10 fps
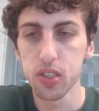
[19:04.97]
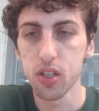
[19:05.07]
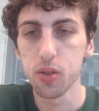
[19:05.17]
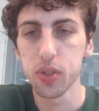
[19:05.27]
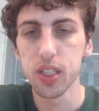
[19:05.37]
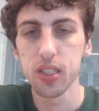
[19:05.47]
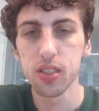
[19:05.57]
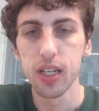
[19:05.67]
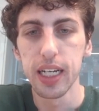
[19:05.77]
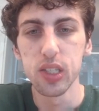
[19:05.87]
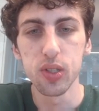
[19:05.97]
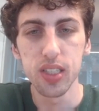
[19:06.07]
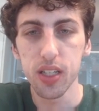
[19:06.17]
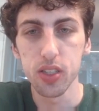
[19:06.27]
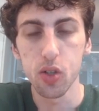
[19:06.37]
start with this. You can
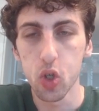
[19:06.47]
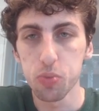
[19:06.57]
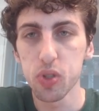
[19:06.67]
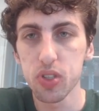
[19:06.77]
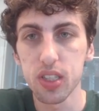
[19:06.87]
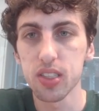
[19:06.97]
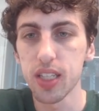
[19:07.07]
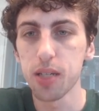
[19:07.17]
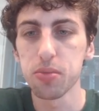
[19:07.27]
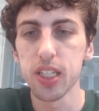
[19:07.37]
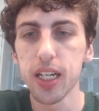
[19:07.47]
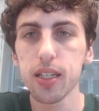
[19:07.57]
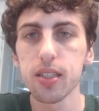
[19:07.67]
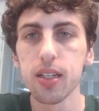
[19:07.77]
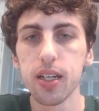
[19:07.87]
tell it's almost the same deck.